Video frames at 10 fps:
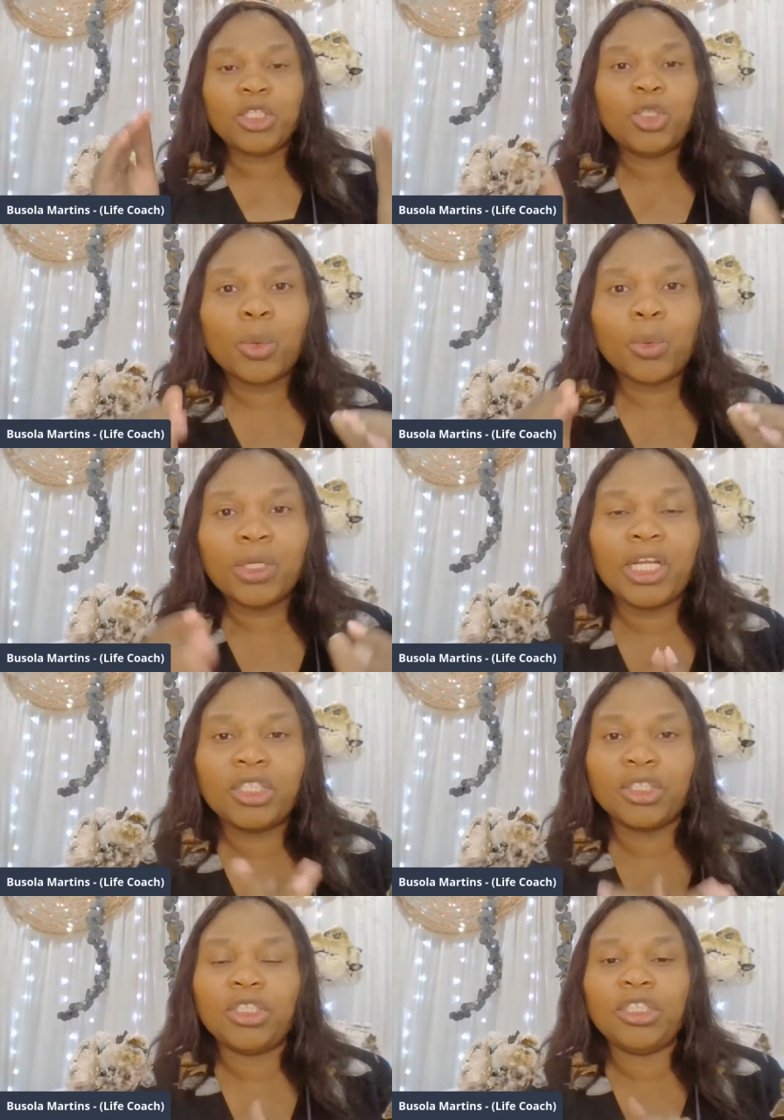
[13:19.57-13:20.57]
your
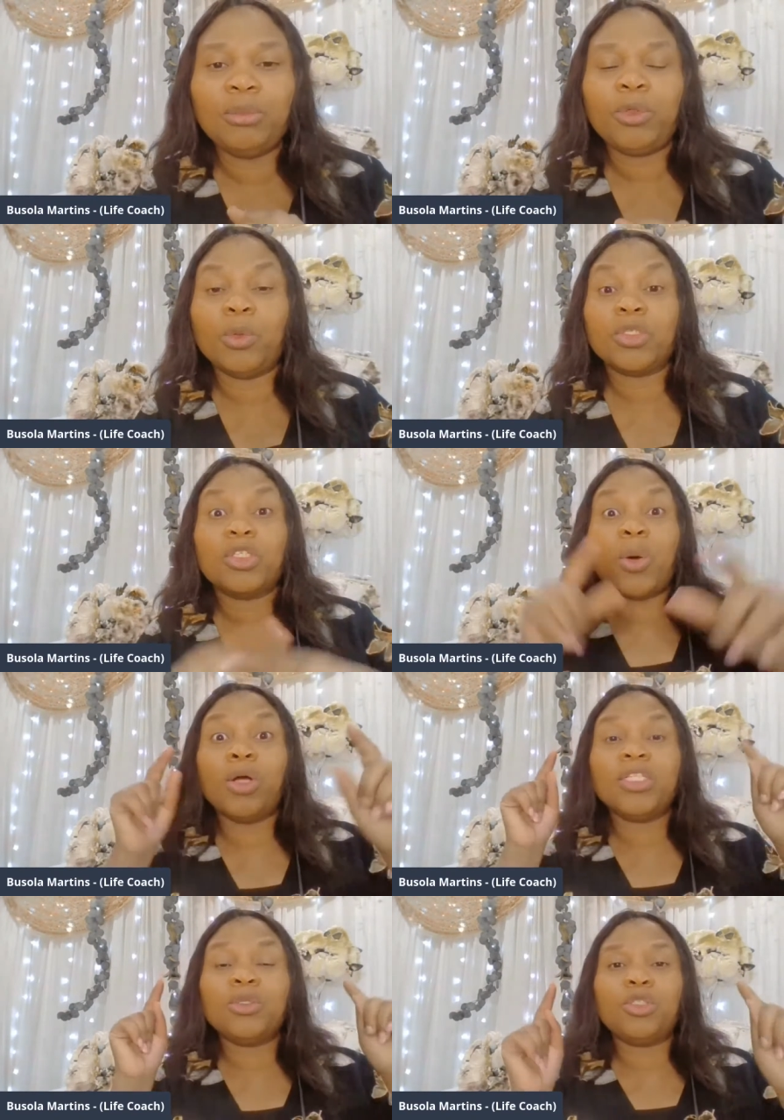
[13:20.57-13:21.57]
relationship grows? So
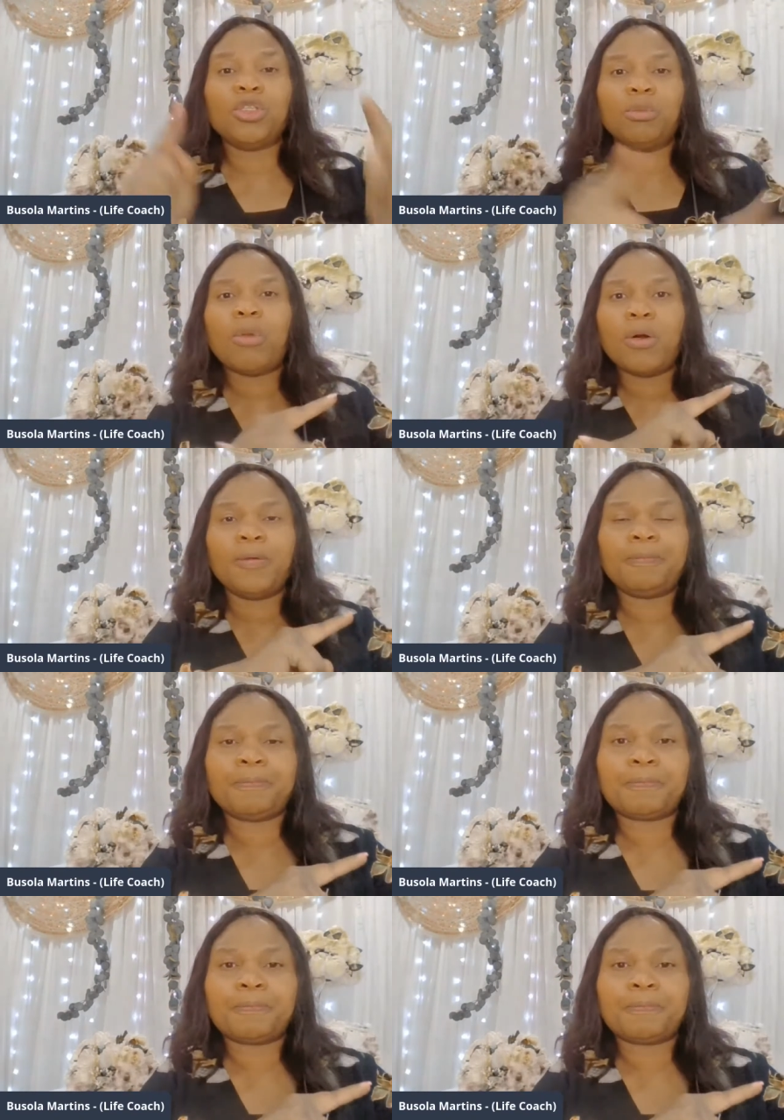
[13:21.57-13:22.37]
until tomorrow,